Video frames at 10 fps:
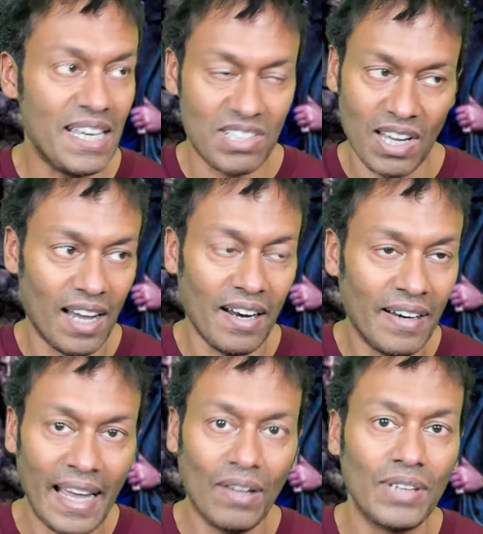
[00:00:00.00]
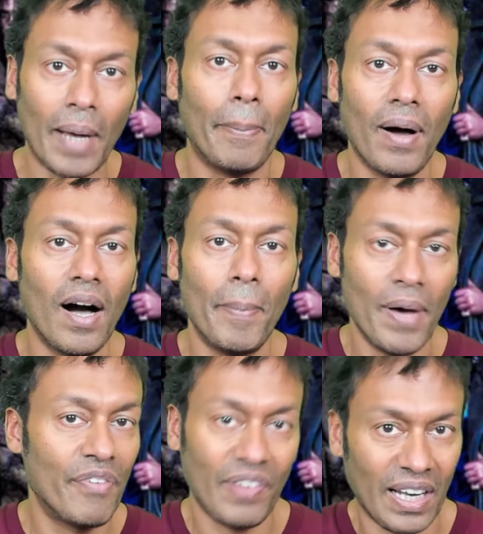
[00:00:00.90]
kind of nailed that part
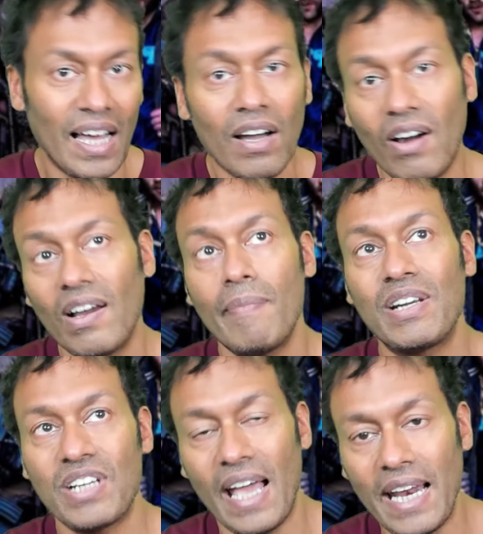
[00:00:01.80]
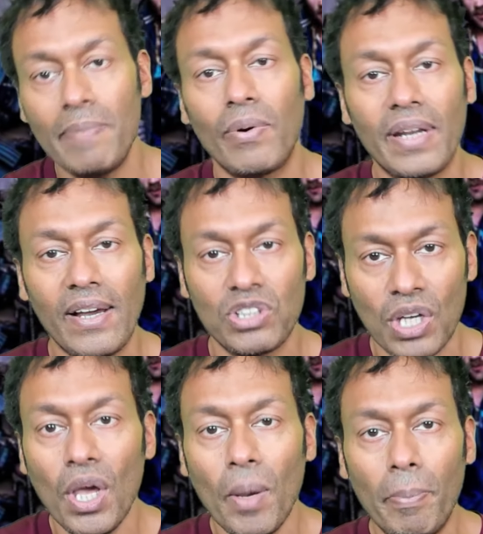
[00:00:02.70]
perfectly. I can't imagine anybody else
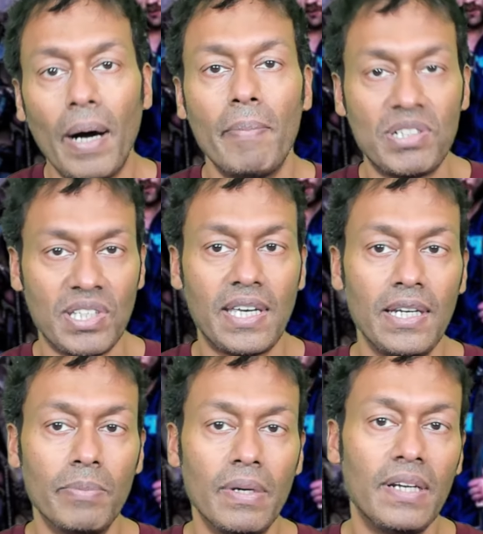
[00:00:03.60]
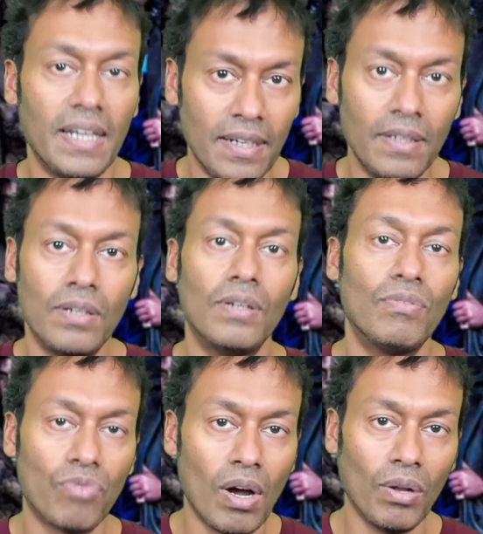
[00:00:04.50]
but Mr. Kinnaman in the
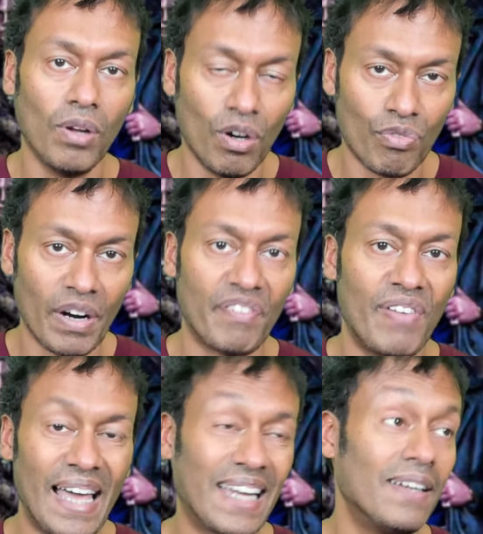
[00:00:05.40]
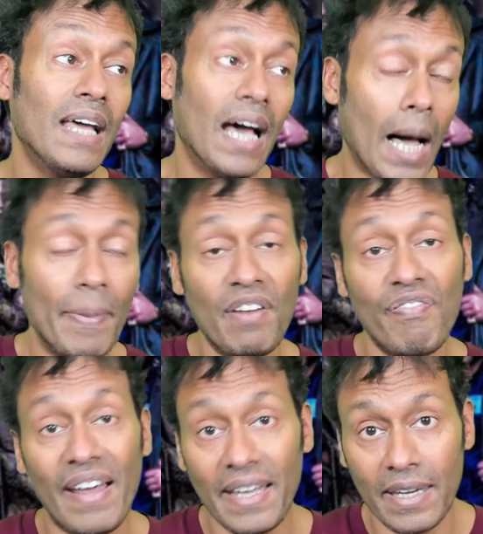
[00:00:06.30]
role of Rick Flag. And I've been a
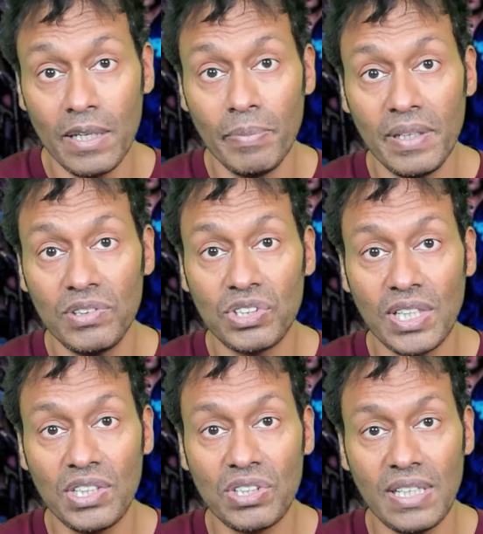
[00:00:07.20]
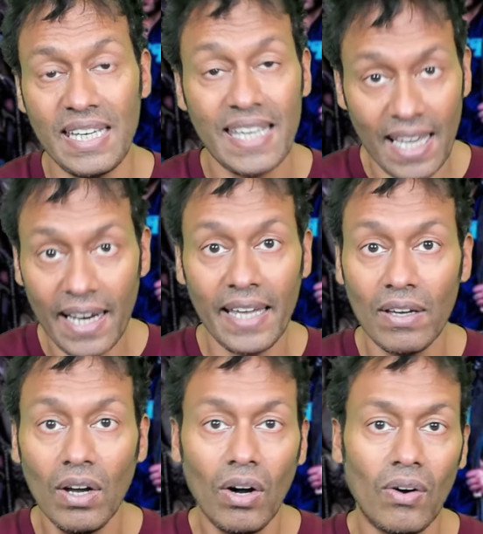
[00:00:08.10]
fan of Kinnaman since The Killing
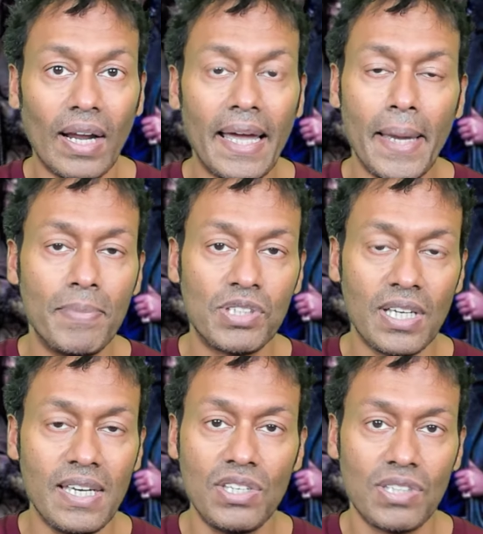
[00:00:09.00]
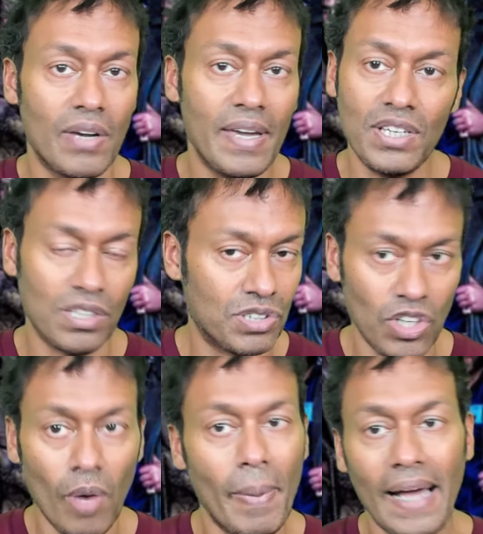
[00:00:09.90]
on AMC, so he's a
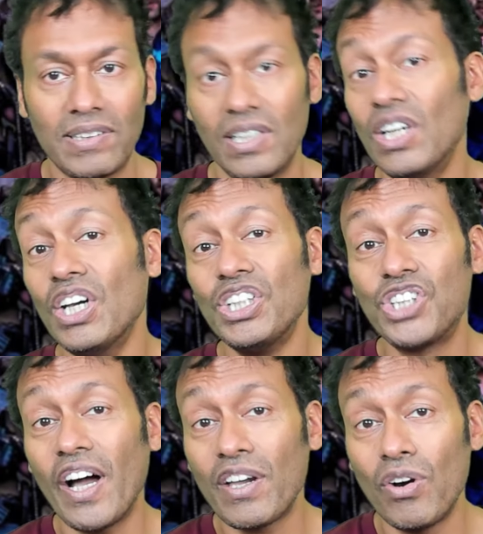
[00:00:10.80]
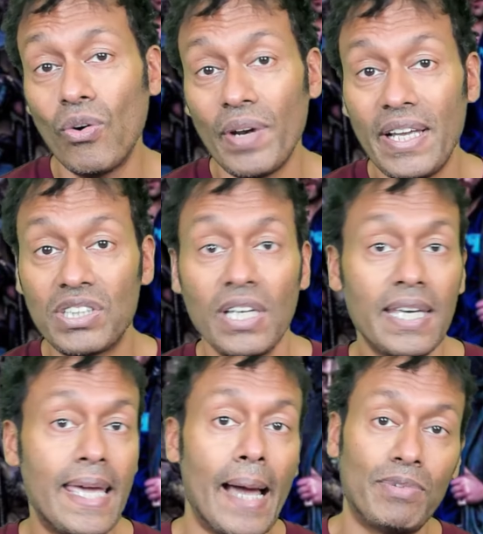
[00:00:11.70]
top actor. Jai Courtney is
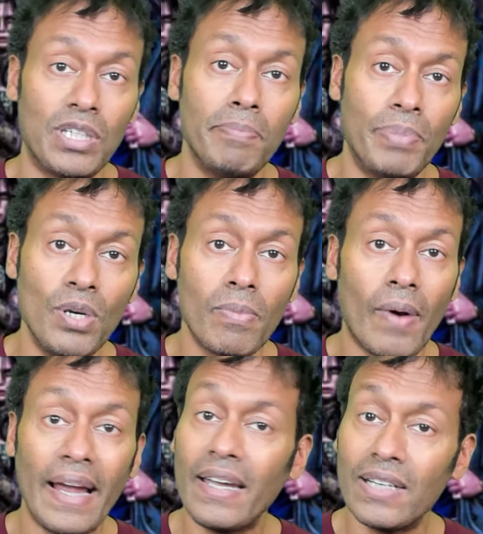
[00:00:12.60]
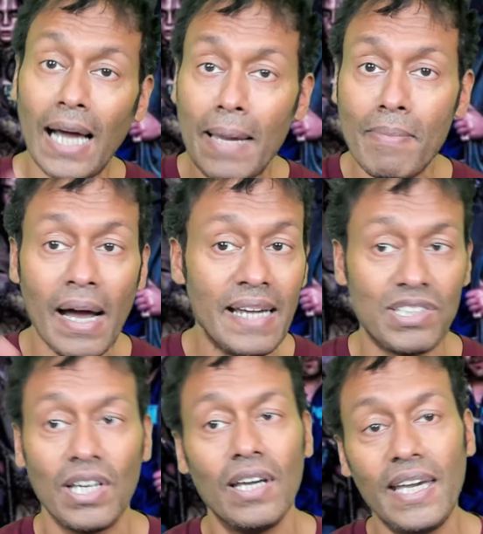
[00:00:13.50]
Captain Boomerang. Good day, mate.
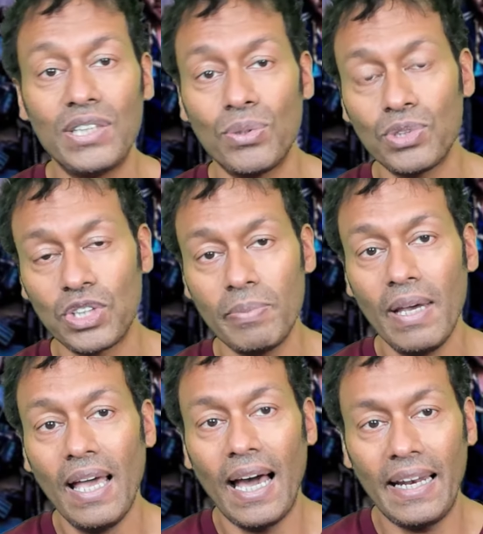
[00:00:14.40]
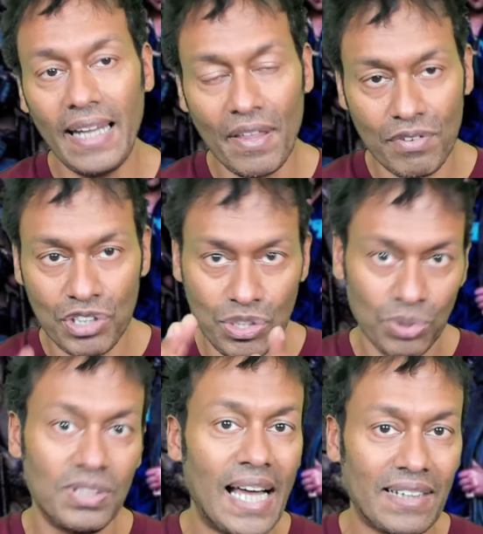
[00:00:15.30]
He's awesome. And the other
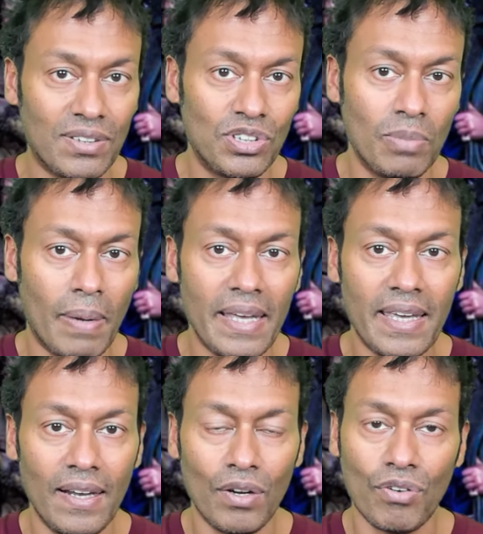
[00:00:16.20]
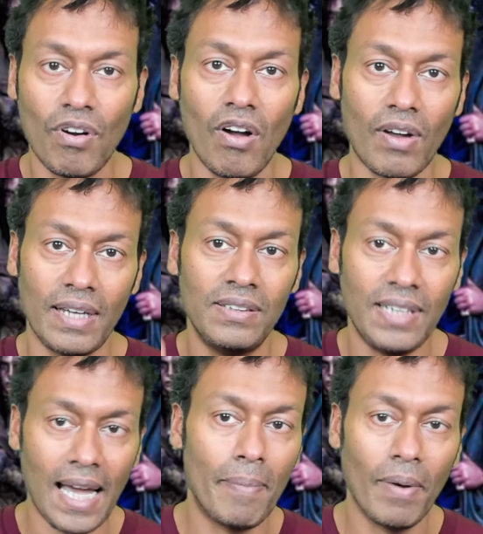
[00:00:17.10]
assorted actors who play Killer Croc and
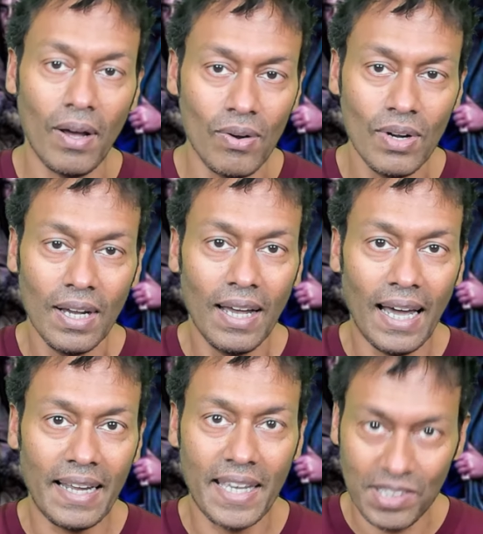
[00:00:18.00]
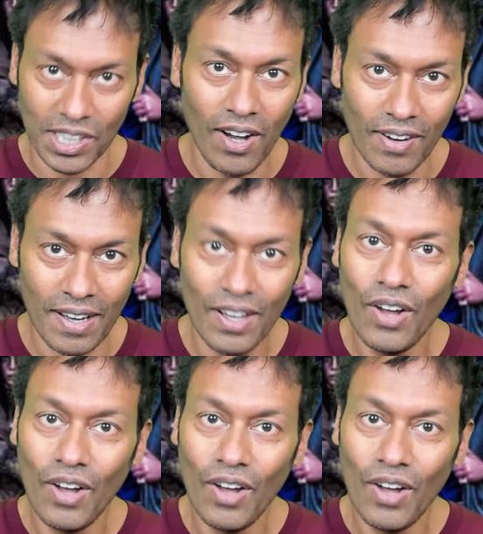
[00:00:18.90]
Diablo and Kitana,